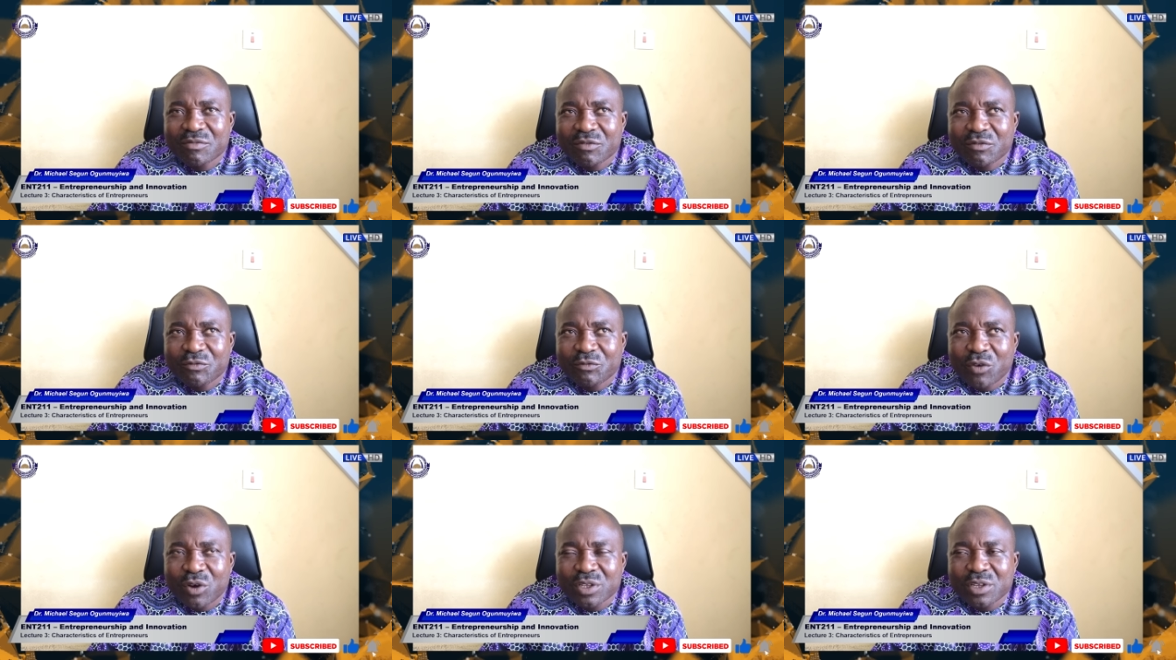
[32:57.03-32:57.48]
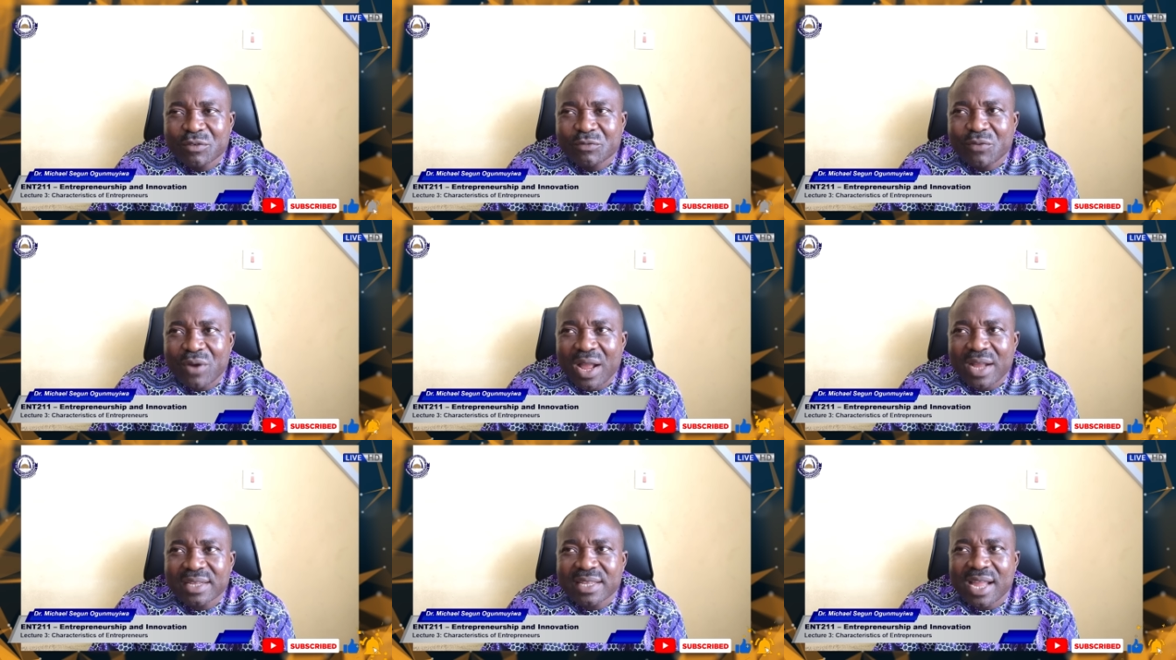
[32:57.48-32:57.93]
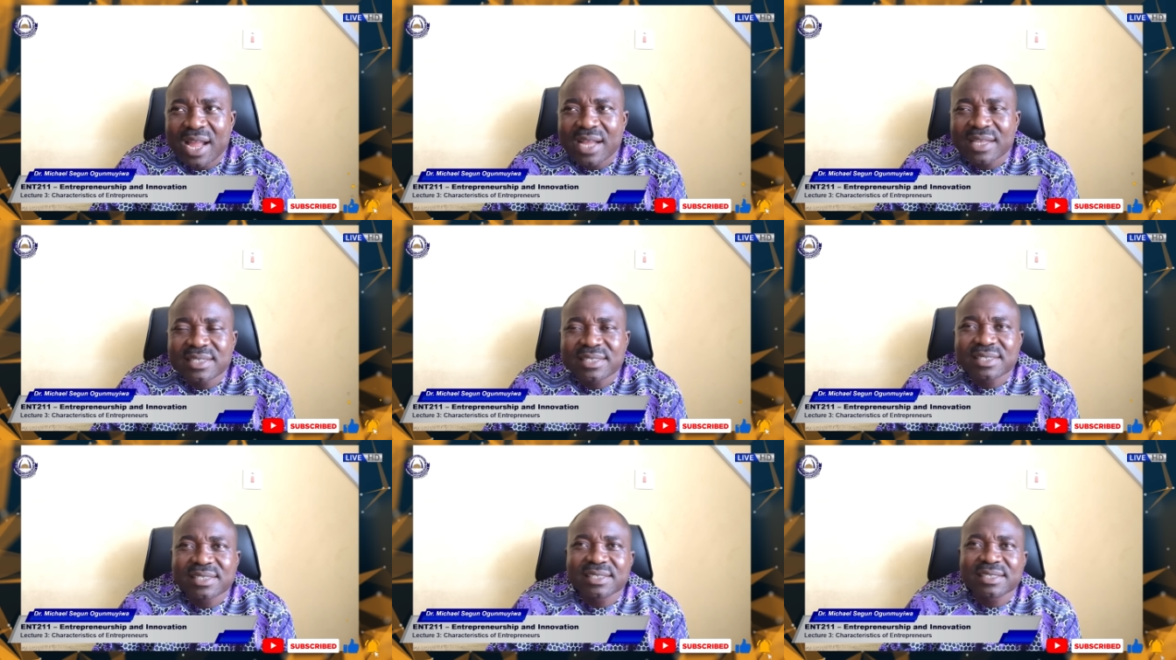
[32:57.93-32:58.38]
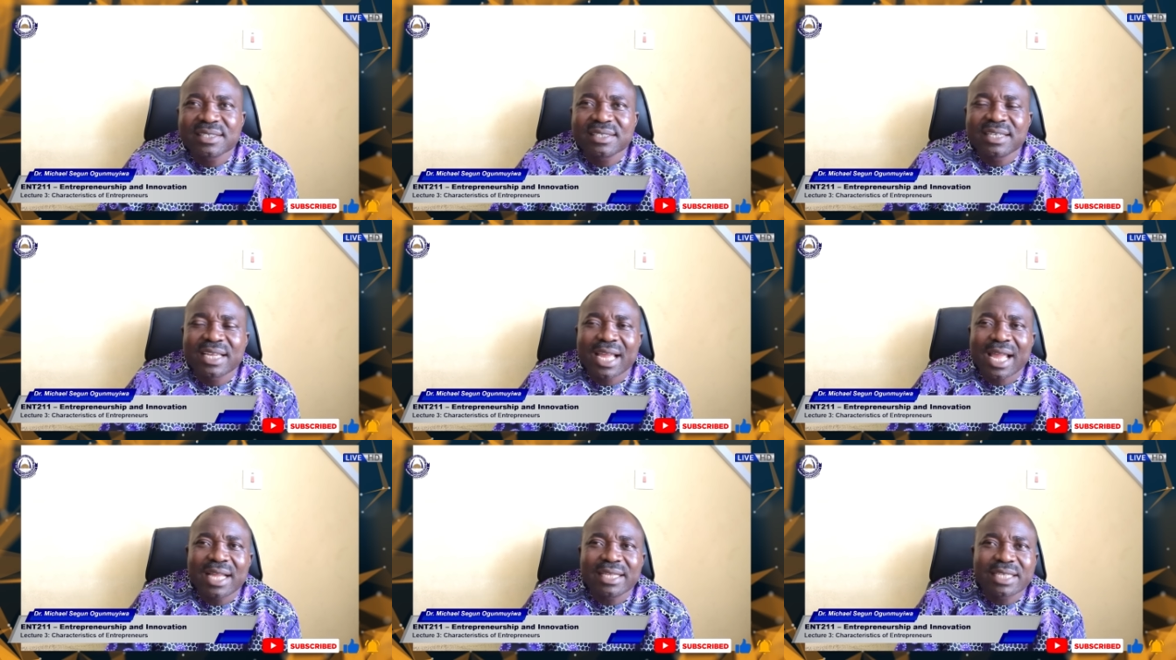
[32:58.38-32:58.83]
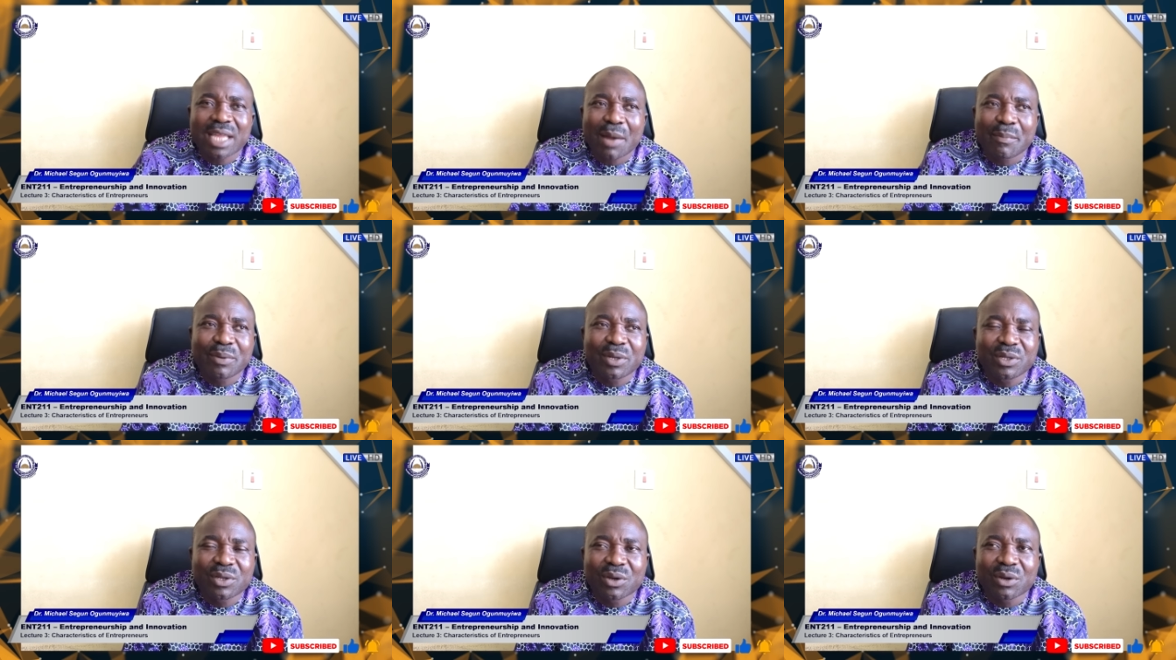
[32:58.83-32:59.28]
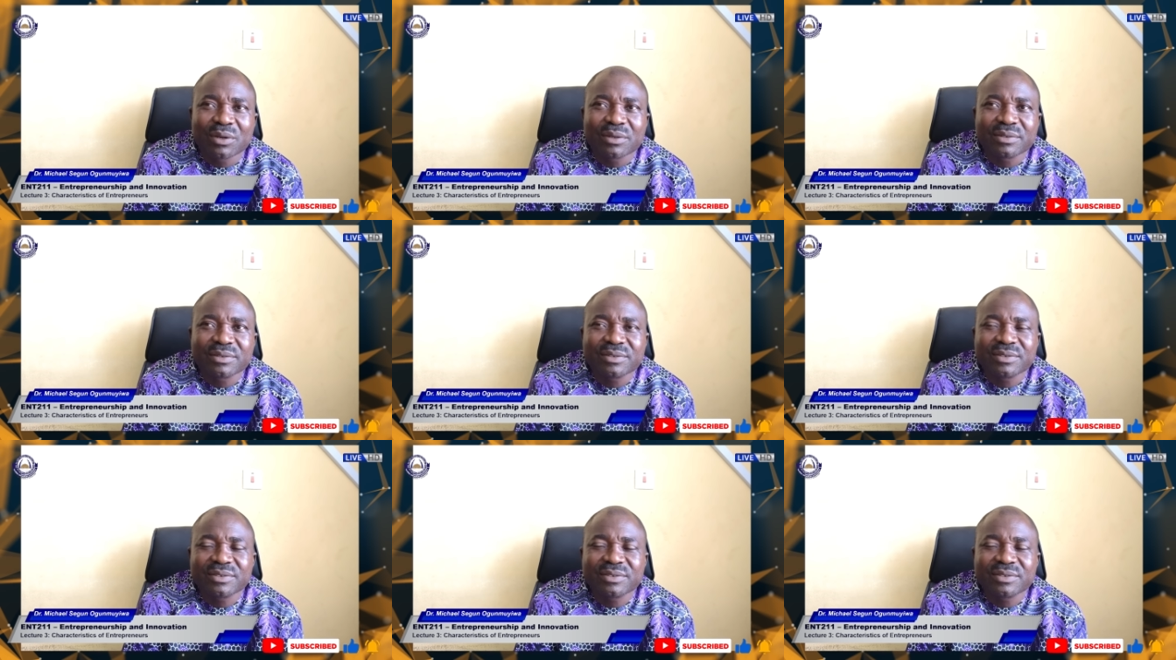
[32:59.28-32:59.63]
for the fact that the entrepreneur